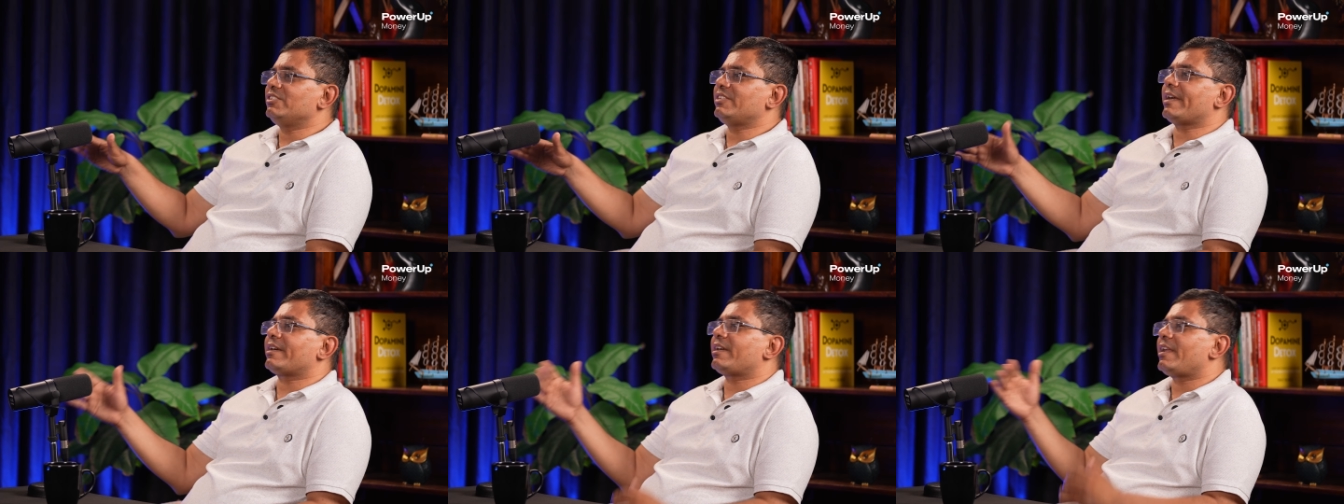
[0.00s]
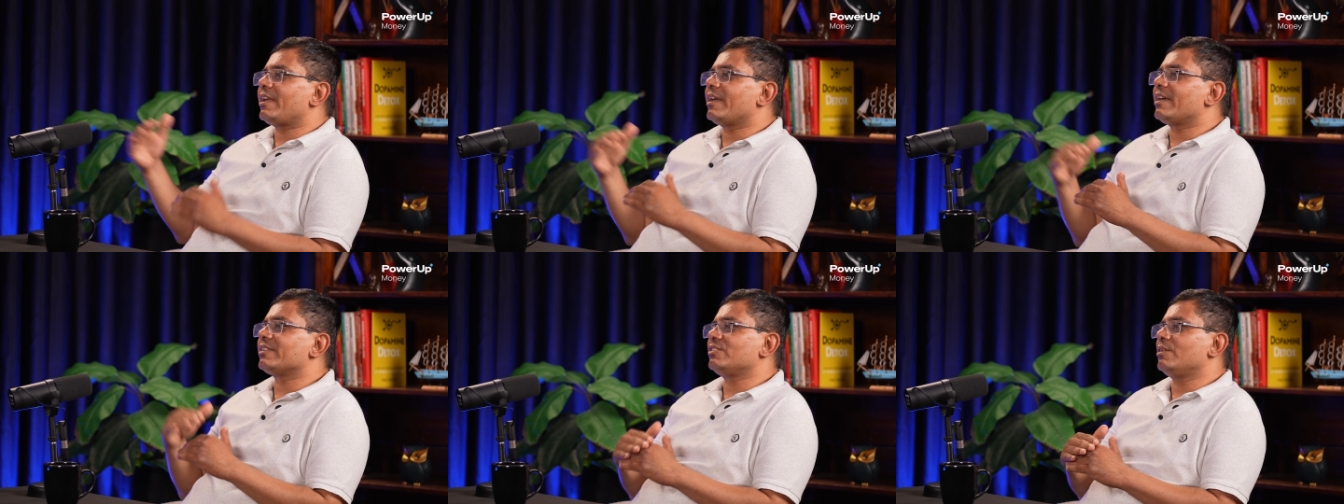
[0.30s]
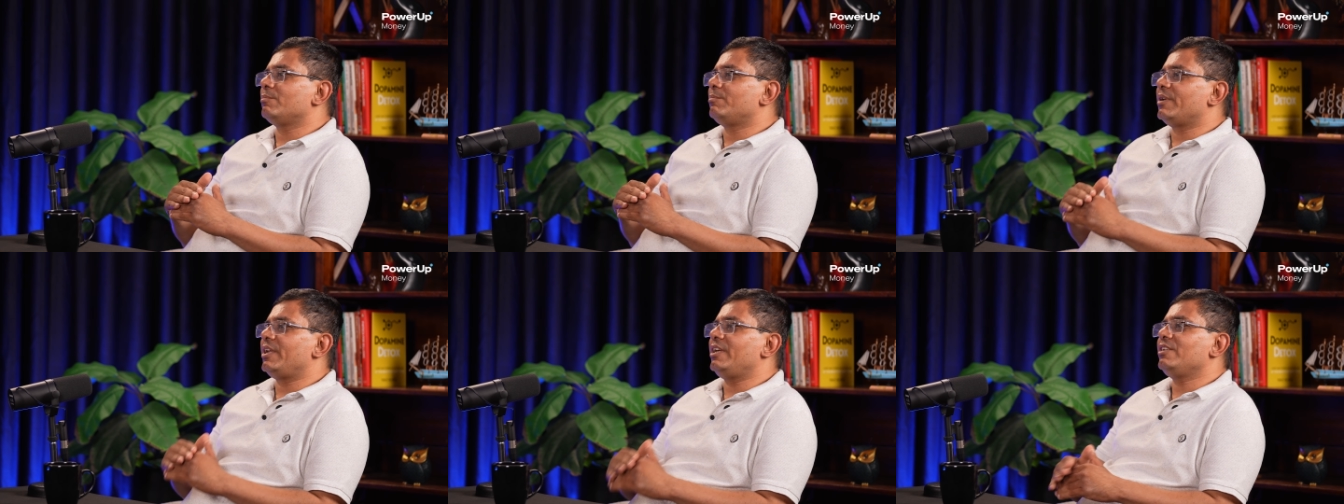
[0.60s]
is acting as
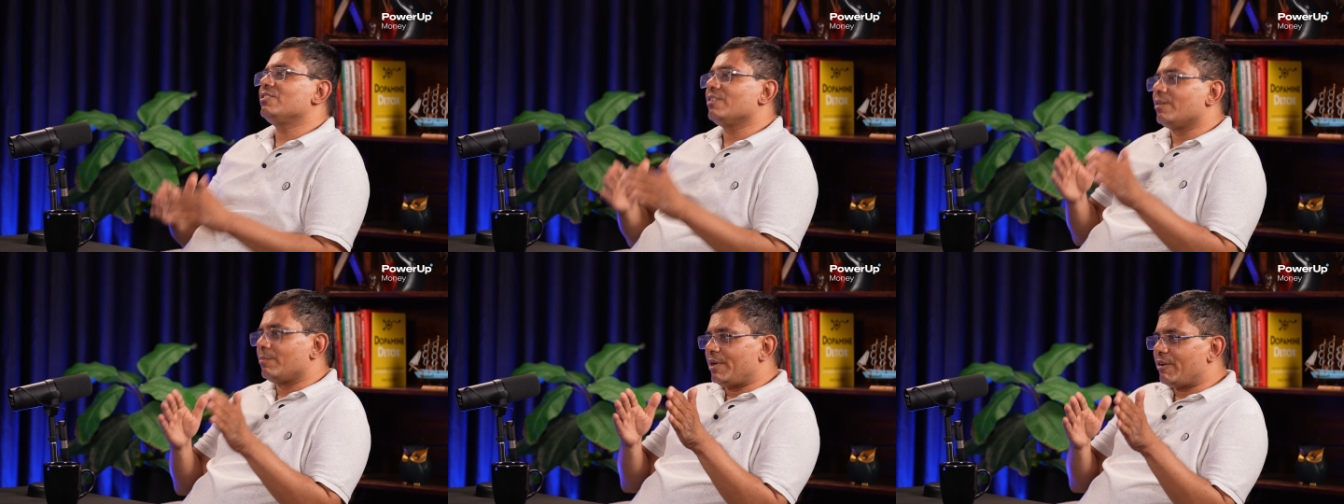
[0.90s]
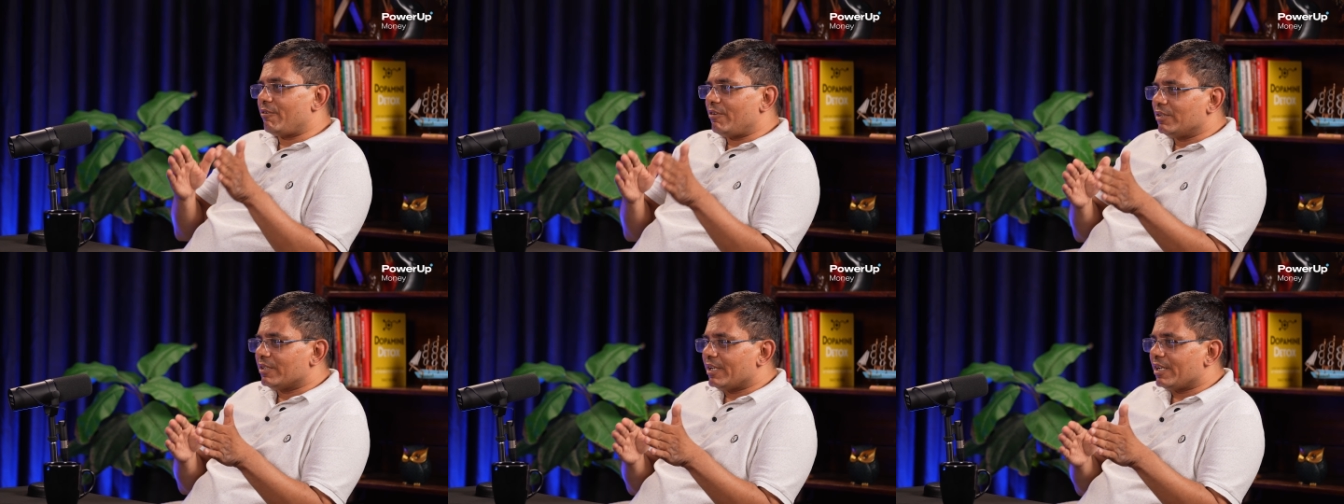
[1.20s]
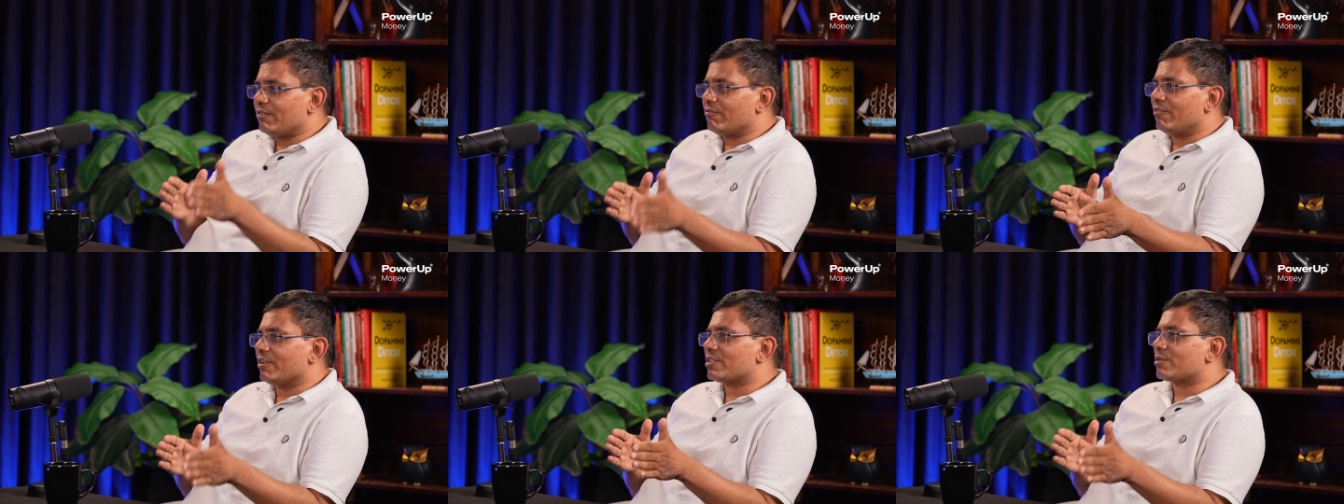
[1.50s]
a bridge between the
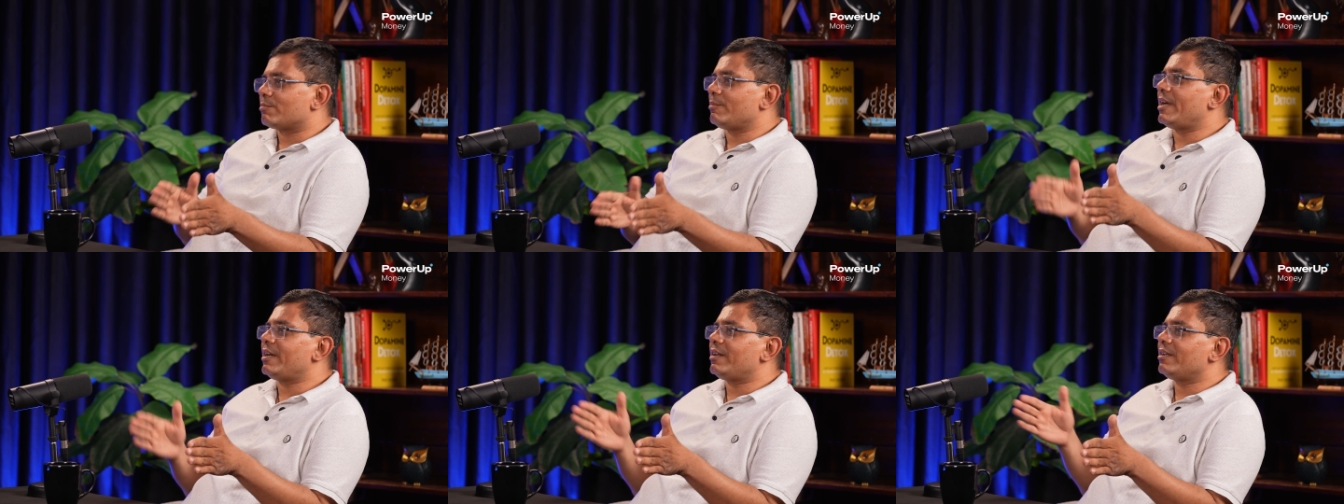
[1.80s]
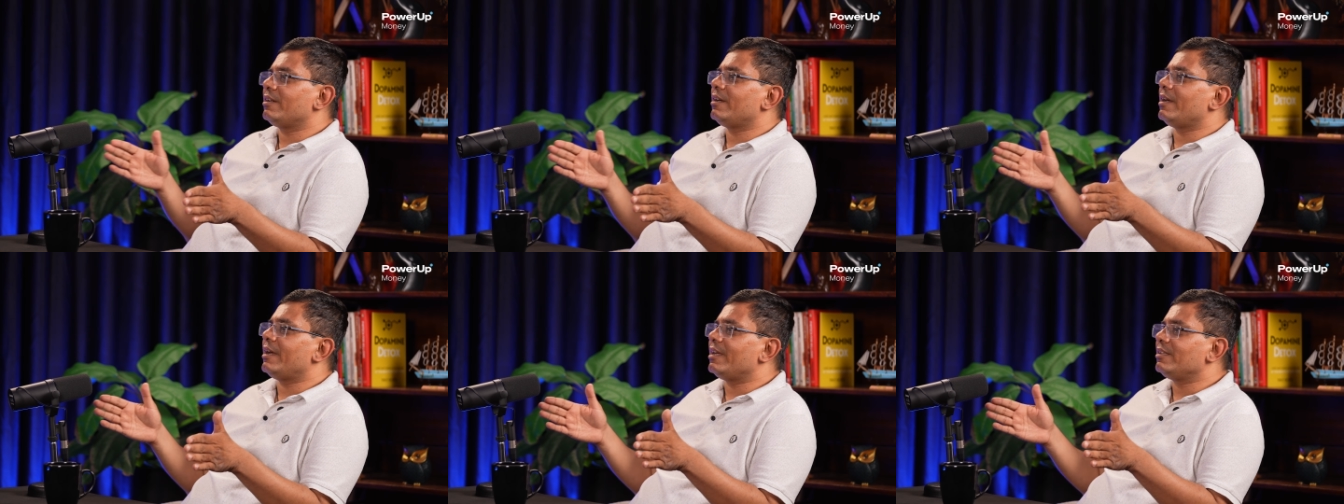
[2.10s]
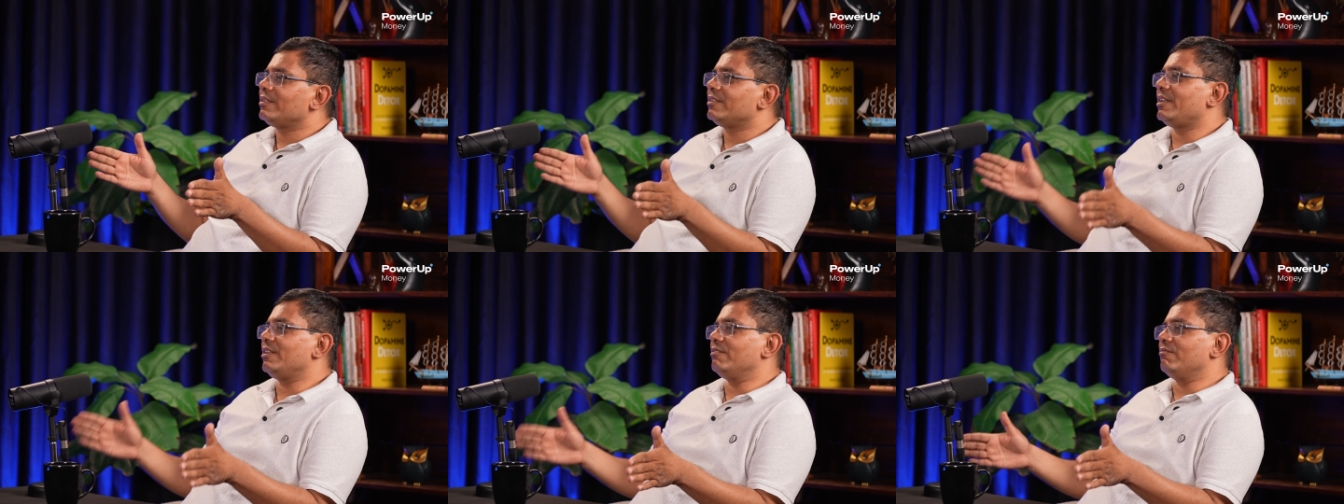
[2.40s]
investment
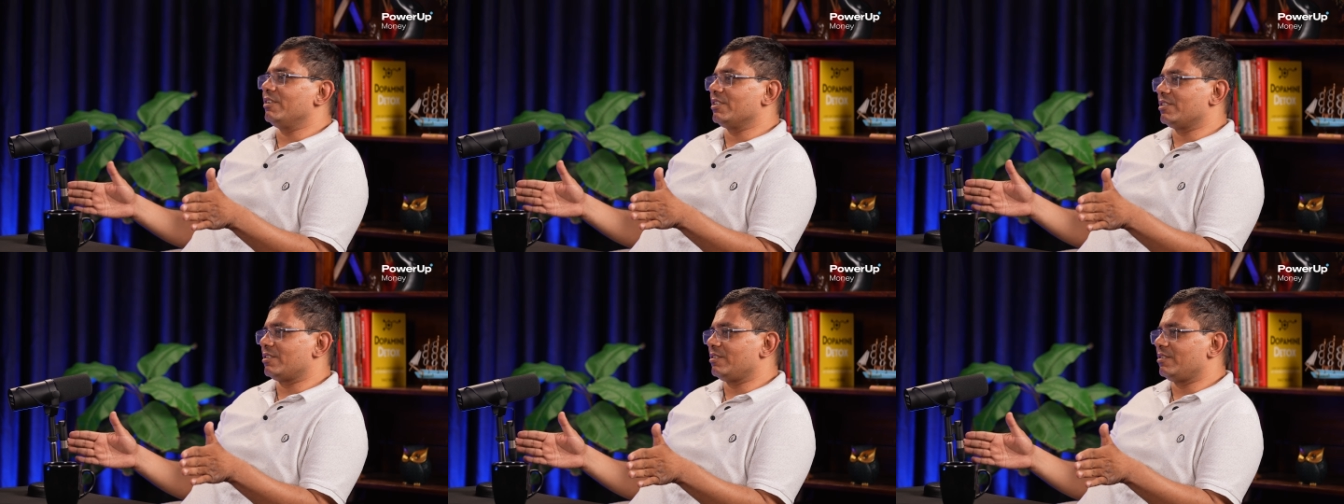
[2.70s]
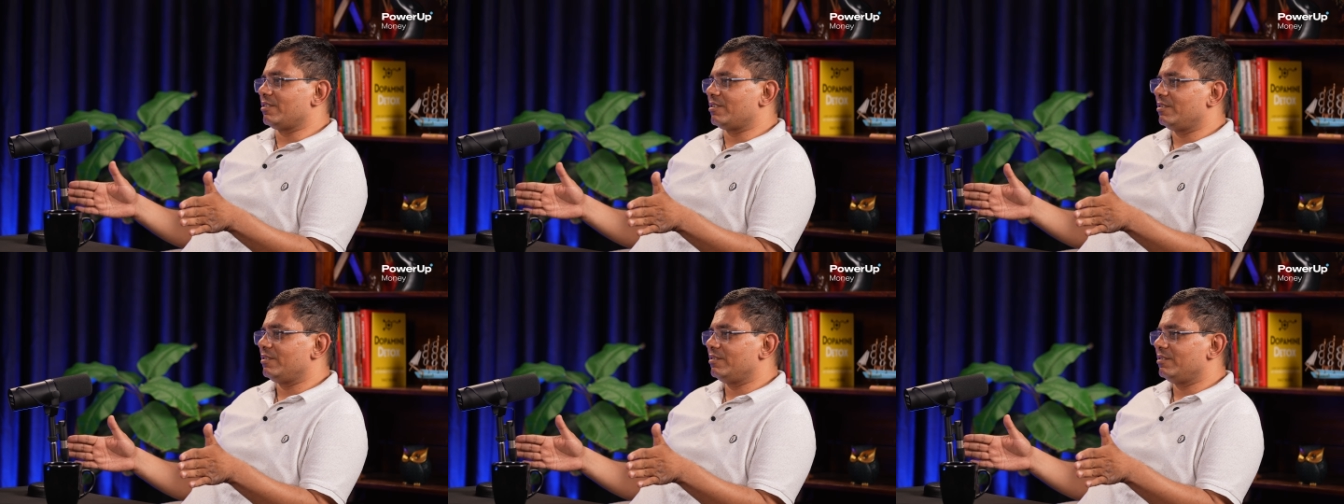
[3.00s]
and the investor.